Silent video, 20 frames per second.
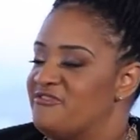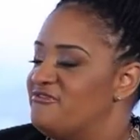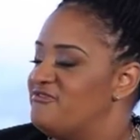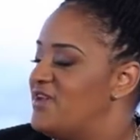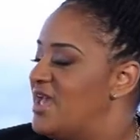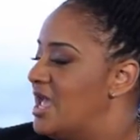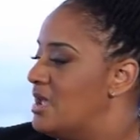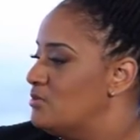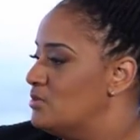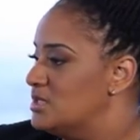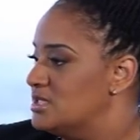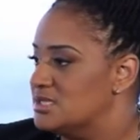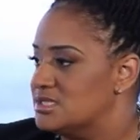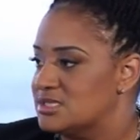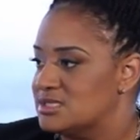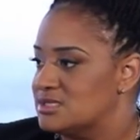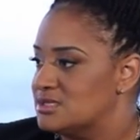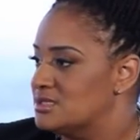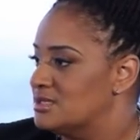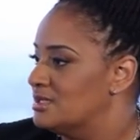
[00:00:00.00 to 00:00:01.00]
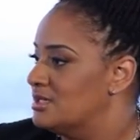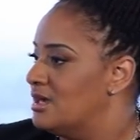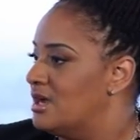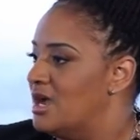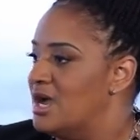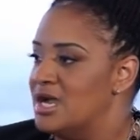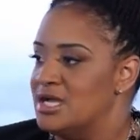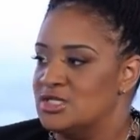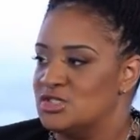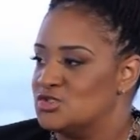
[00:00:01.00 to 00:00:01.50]
Fabulous
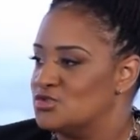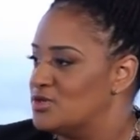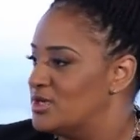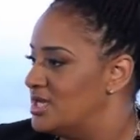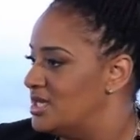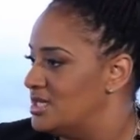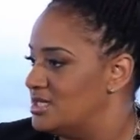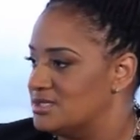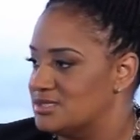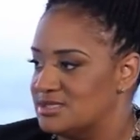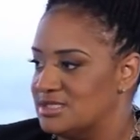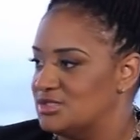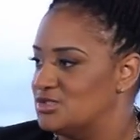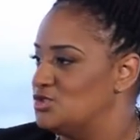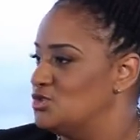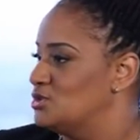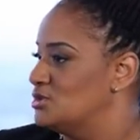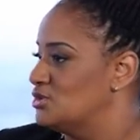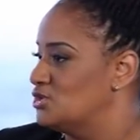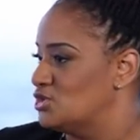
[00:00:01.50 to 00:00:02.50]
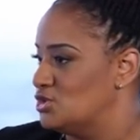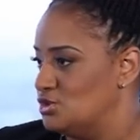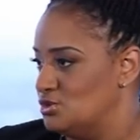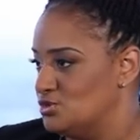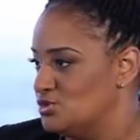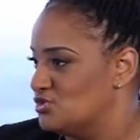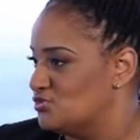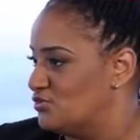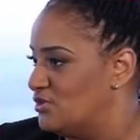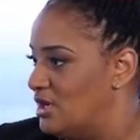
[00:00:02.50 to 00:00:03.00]
entrees that you can
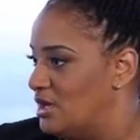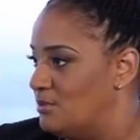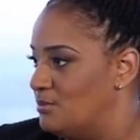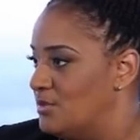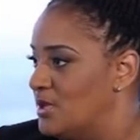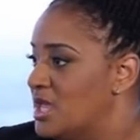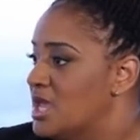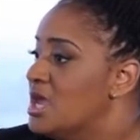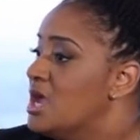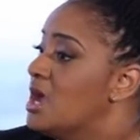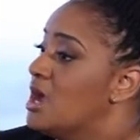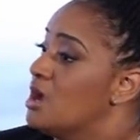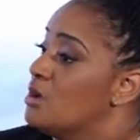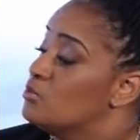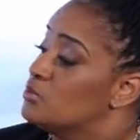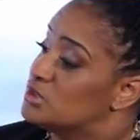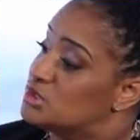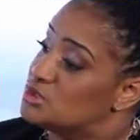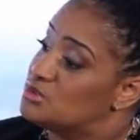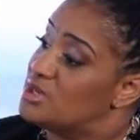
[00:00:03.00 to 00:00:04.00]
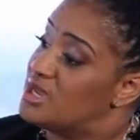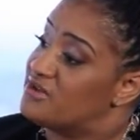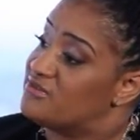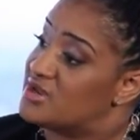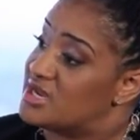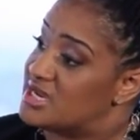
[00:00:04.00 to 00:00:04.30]
choose from. We do have